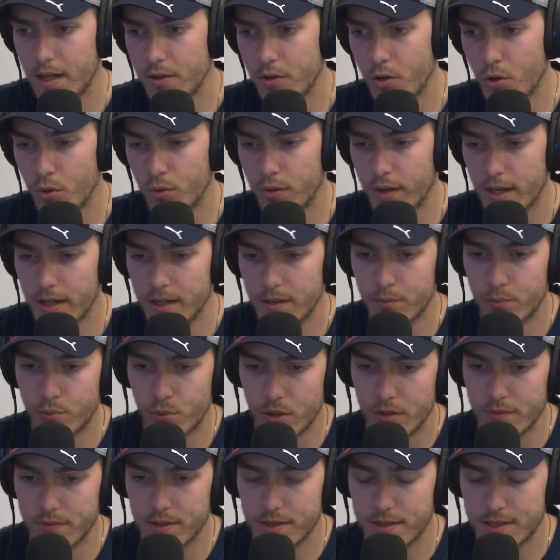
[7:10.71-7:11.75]
I know that in
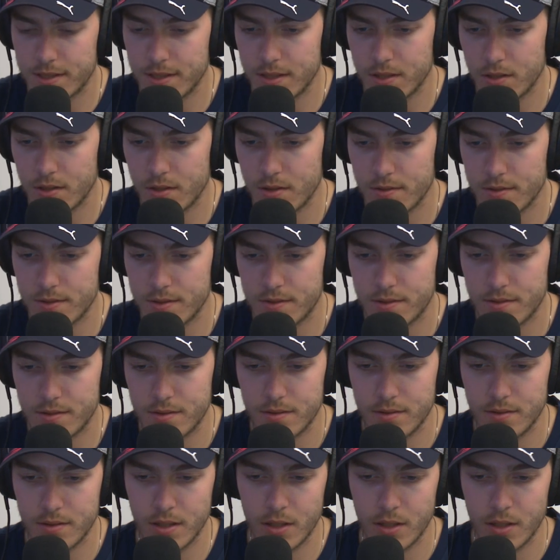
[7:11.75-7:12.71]
previous years,